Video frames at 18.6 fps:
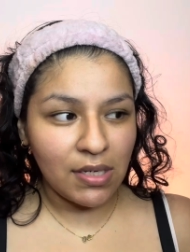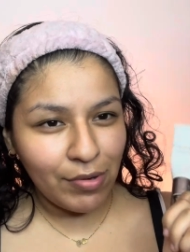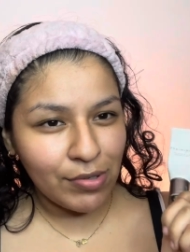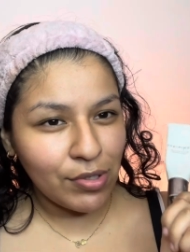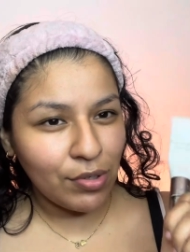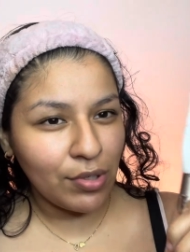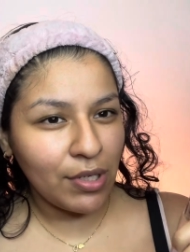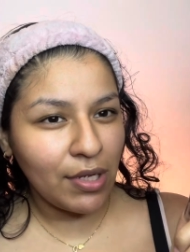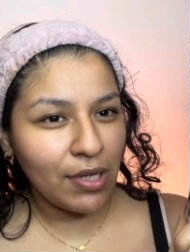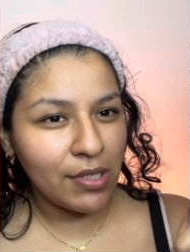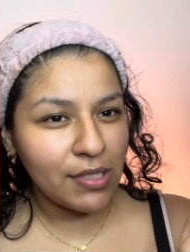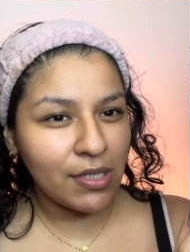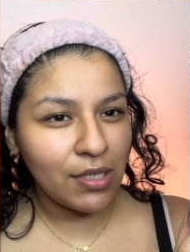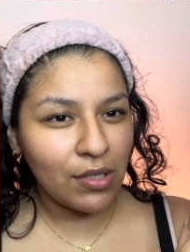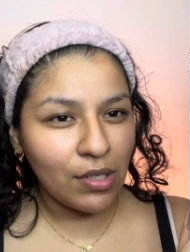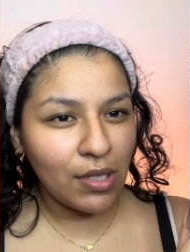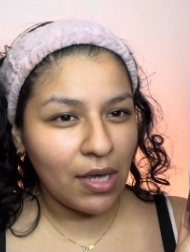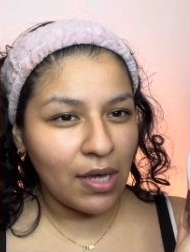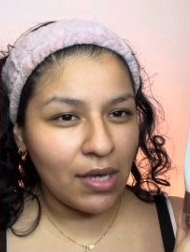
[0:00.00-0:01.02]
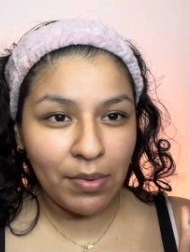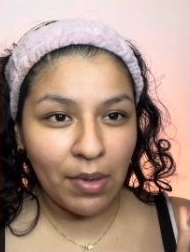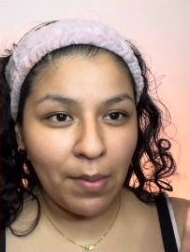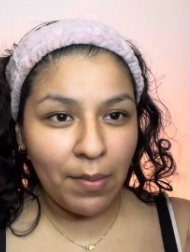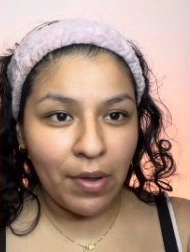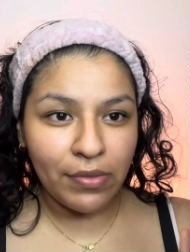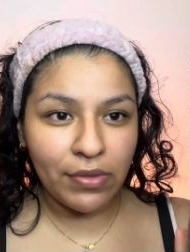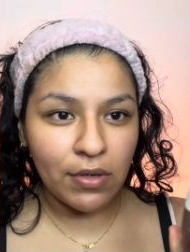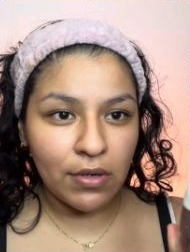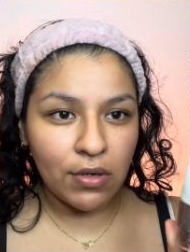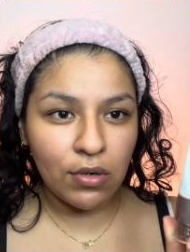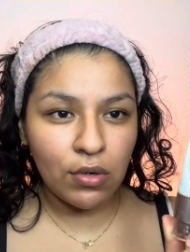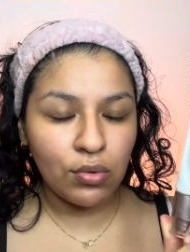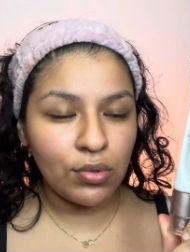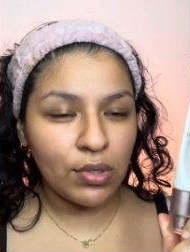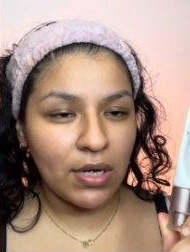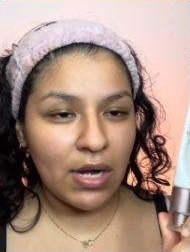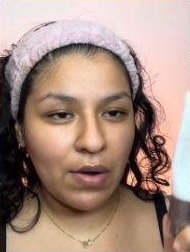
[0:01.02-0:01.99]
It was only until like a month
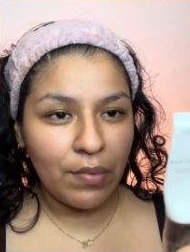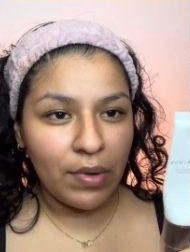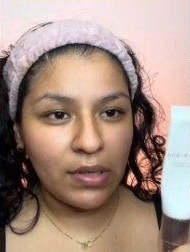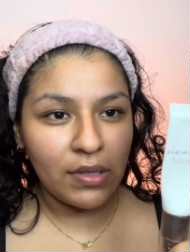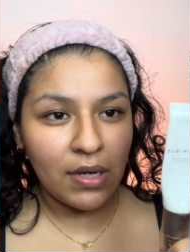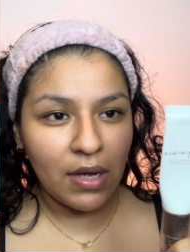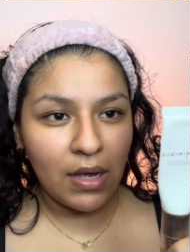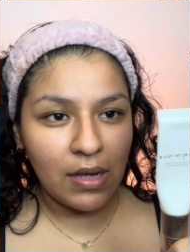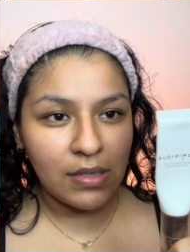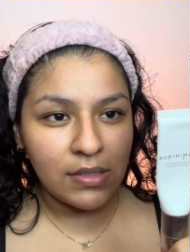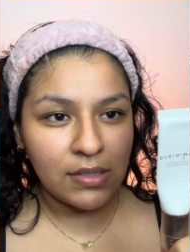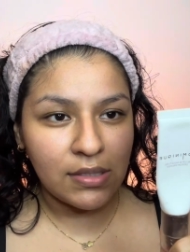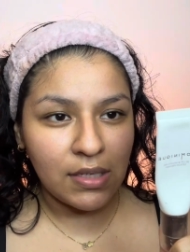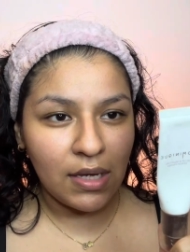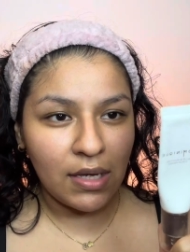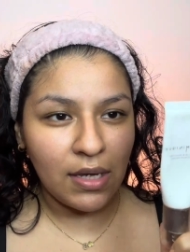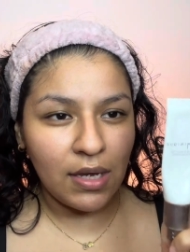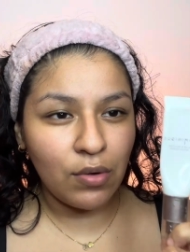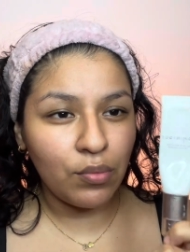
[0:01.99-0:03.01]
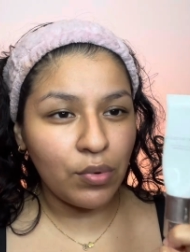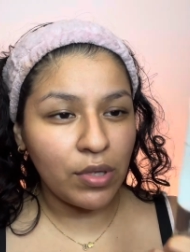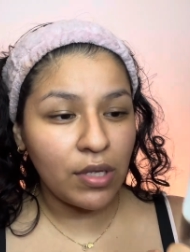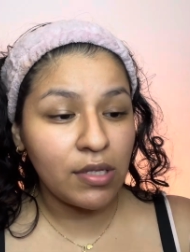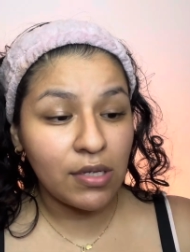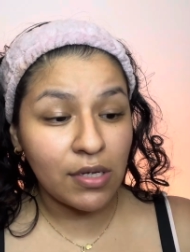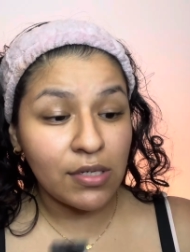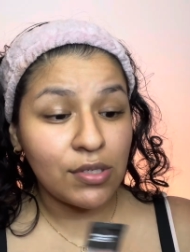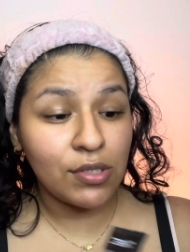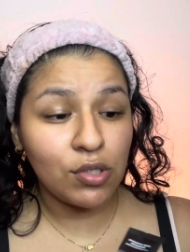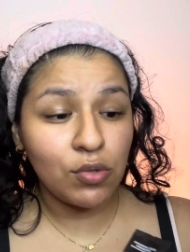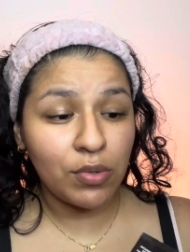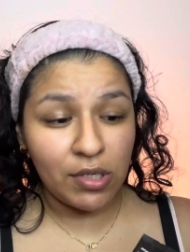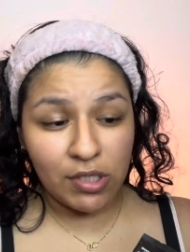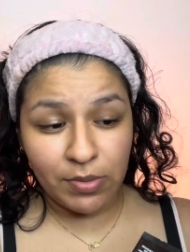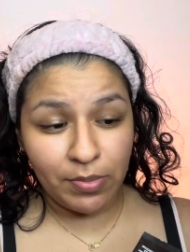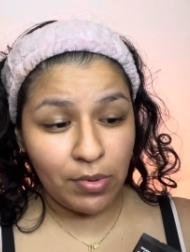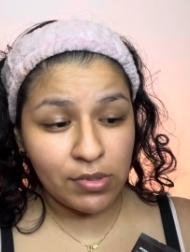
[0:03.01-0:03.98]
ago that I realized that it really does do what
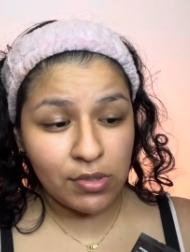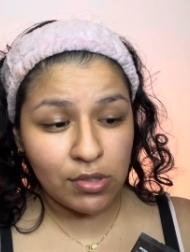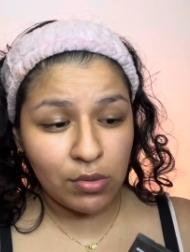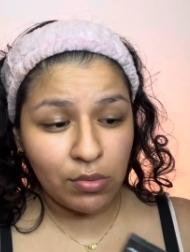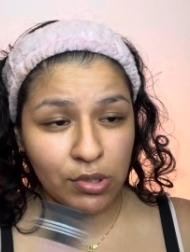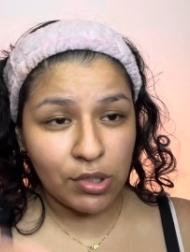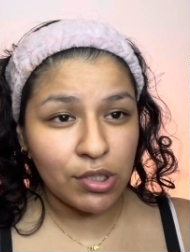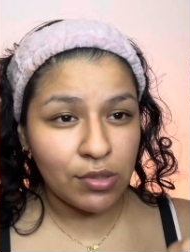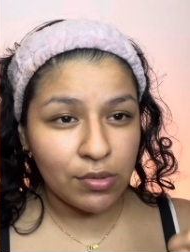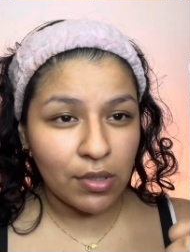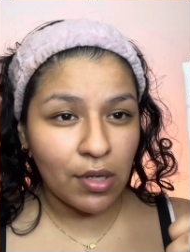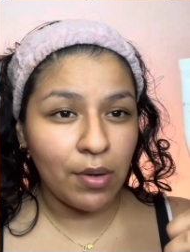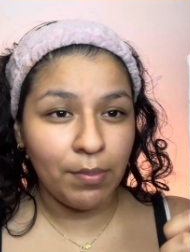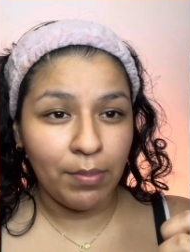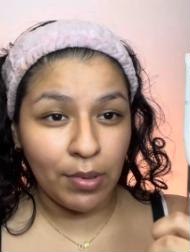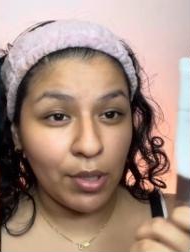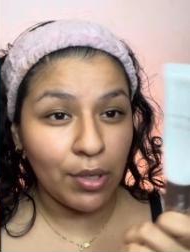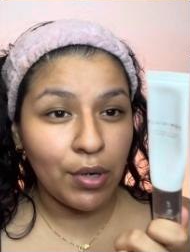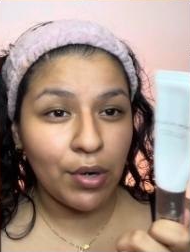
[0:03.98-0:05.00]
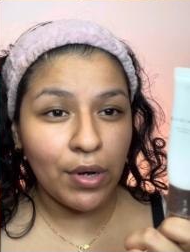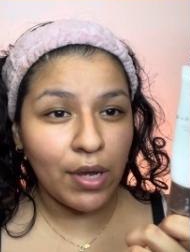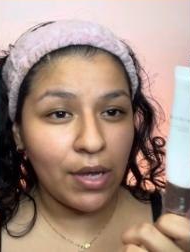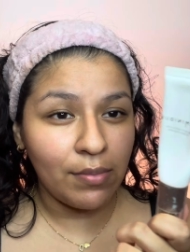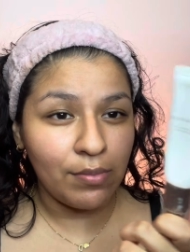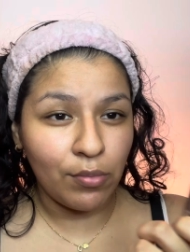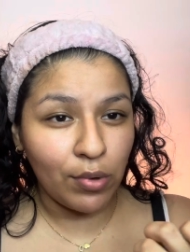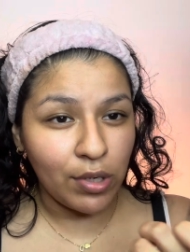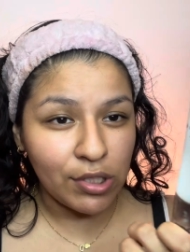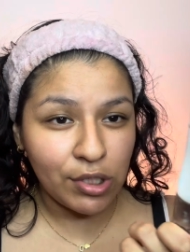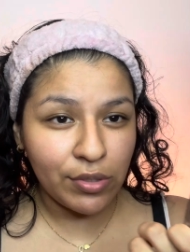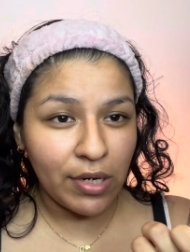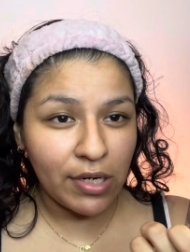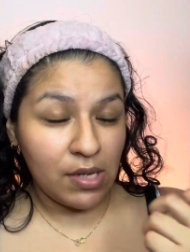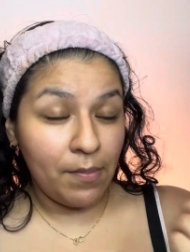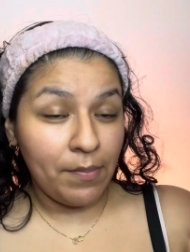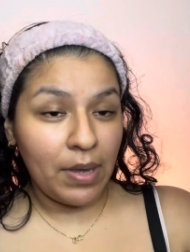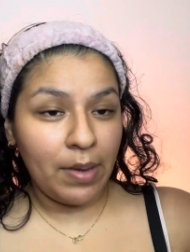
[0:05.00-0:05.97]
it's supposed to do, which is blur and moisturize.
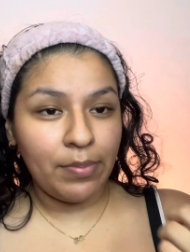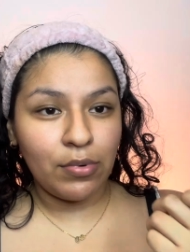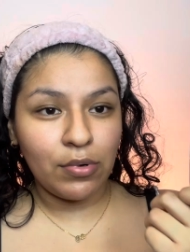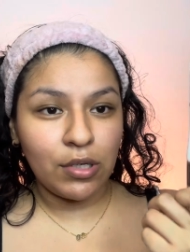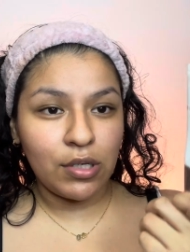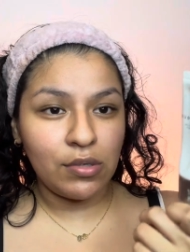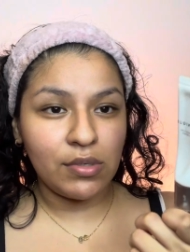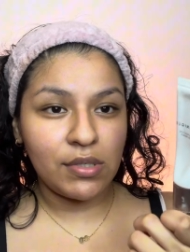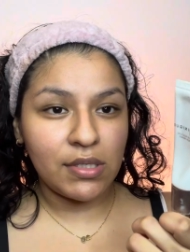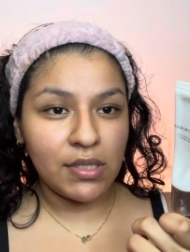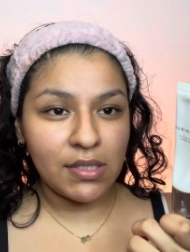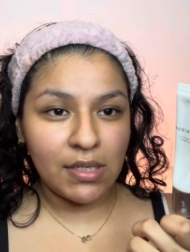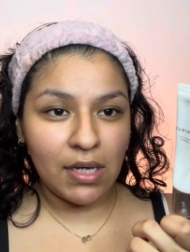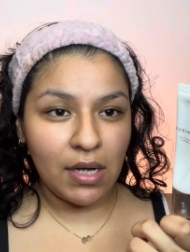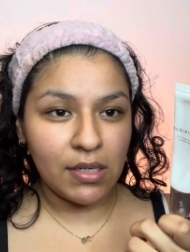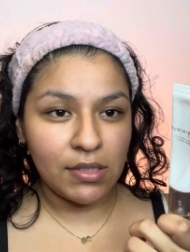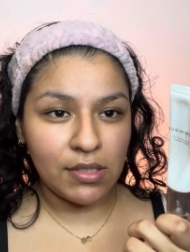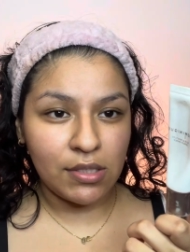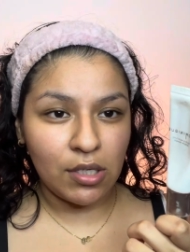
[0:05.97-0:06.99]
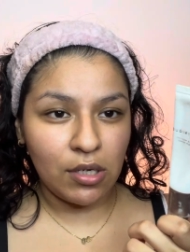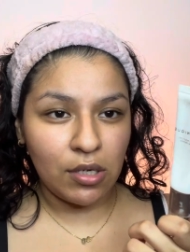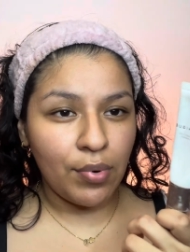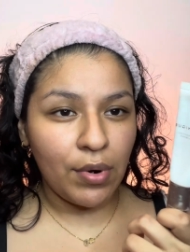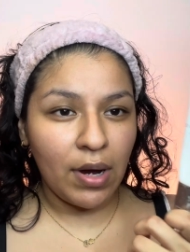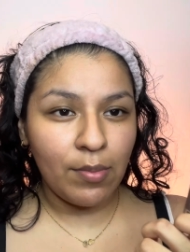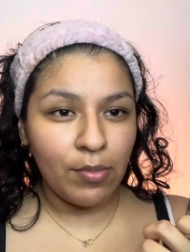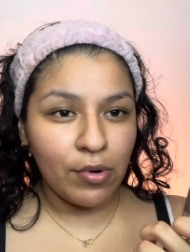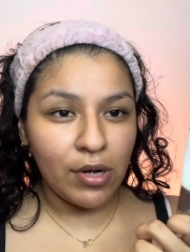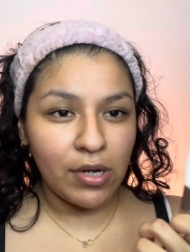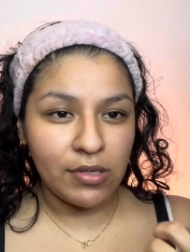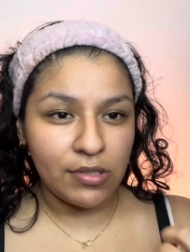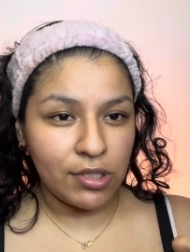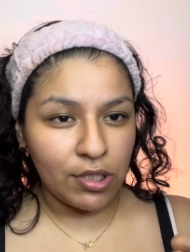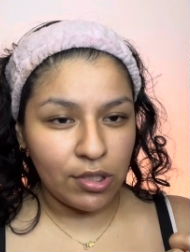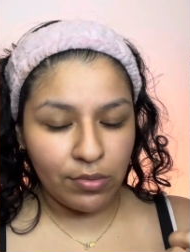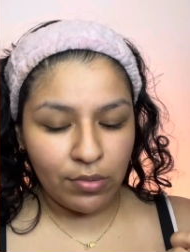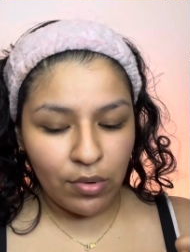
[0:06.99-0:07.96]
Some people use this as their primer in
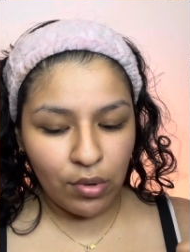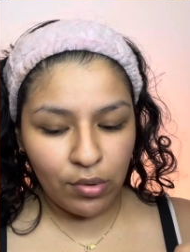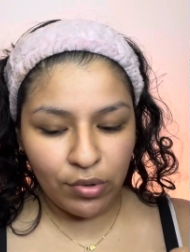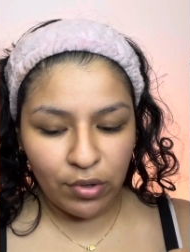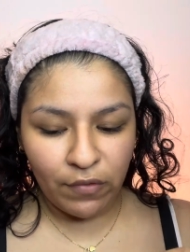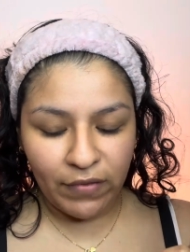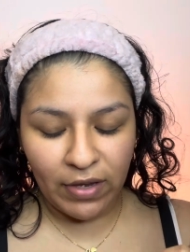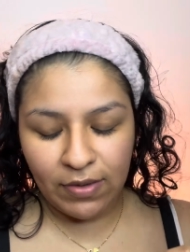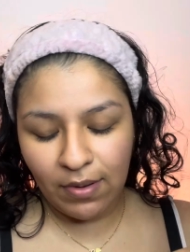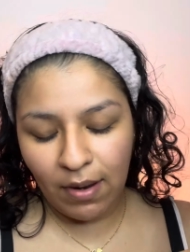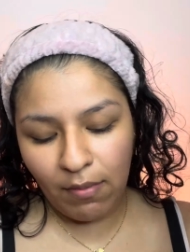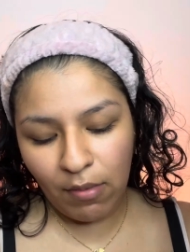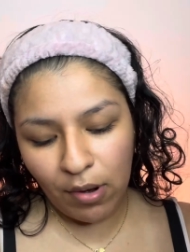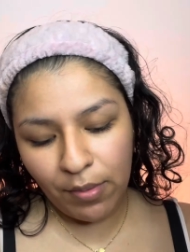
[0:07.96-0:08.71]
general, their face primer.